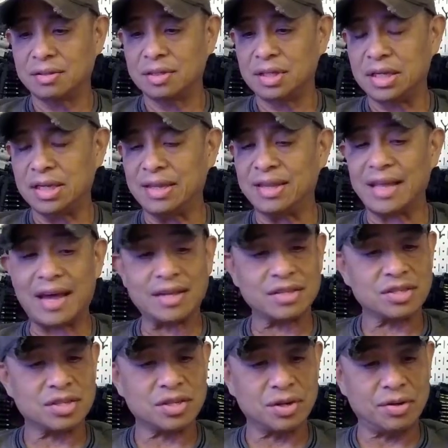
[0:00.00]
in that
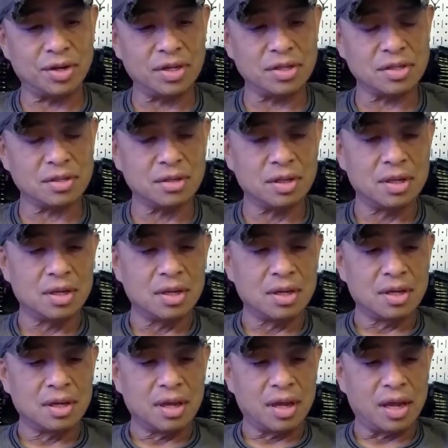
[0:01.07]
series,
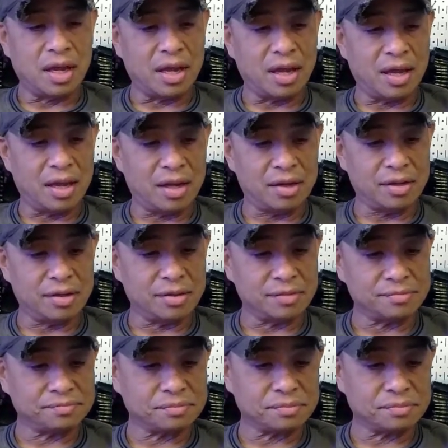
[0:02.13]
and